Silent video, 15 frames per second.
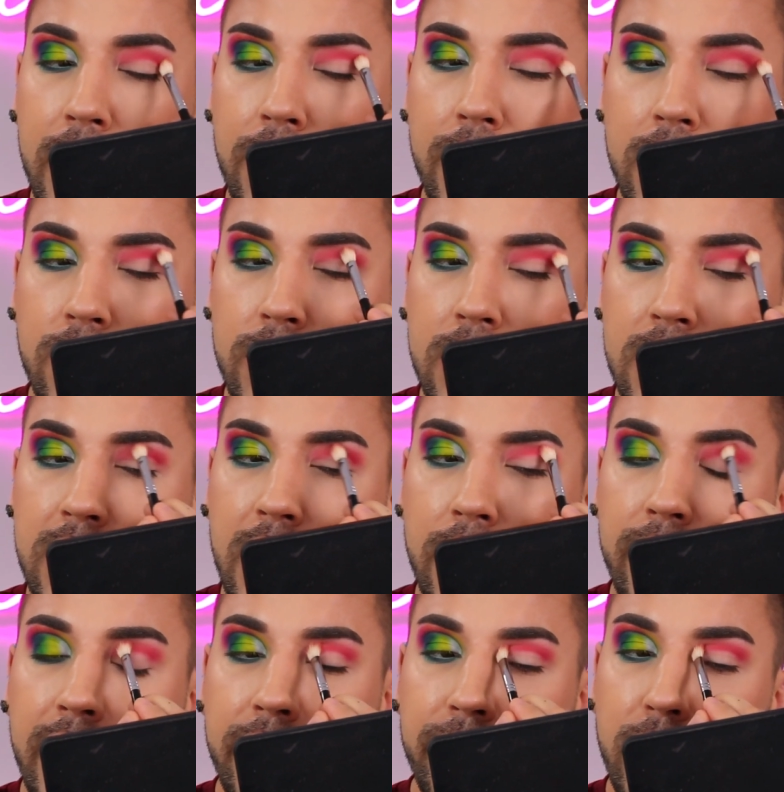know this one's sitting
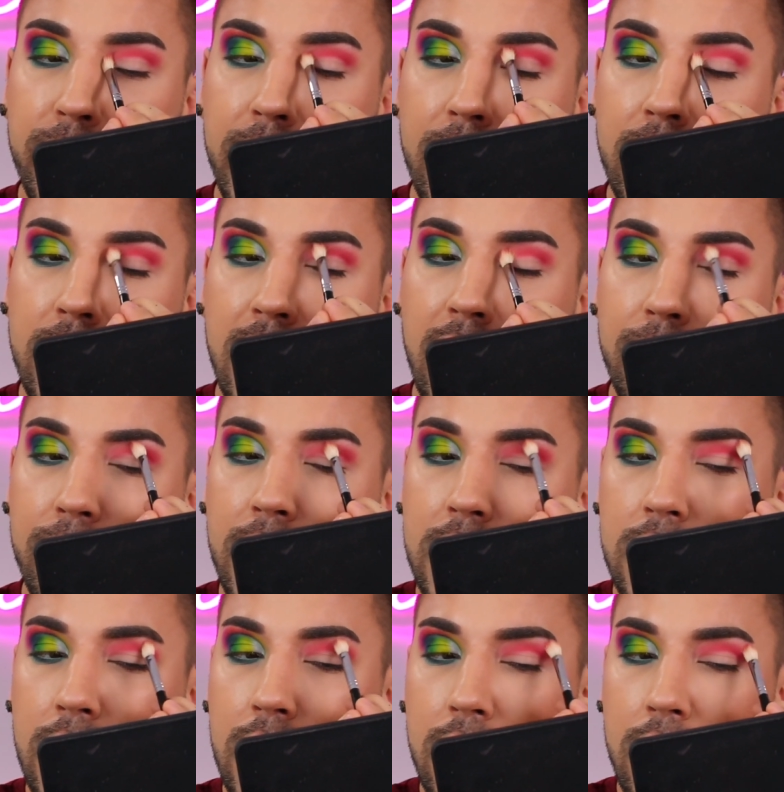right in front of me all the time.
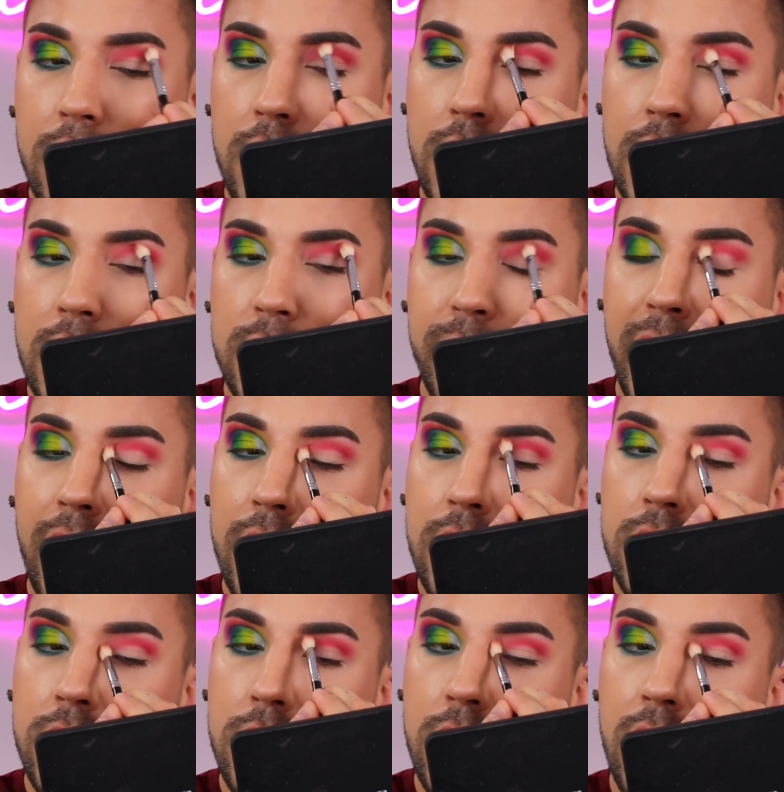Because, like, this palette
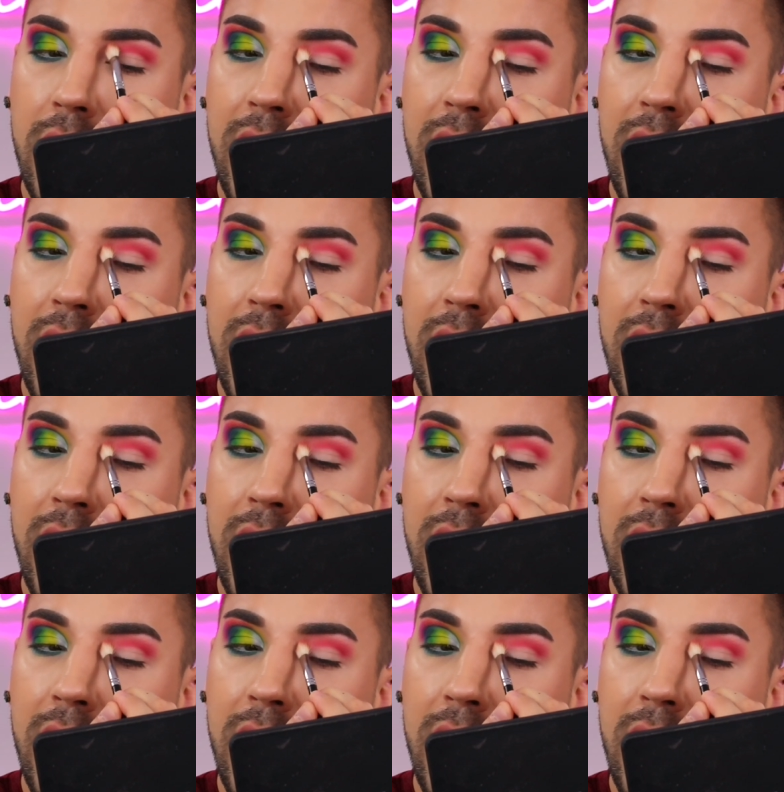is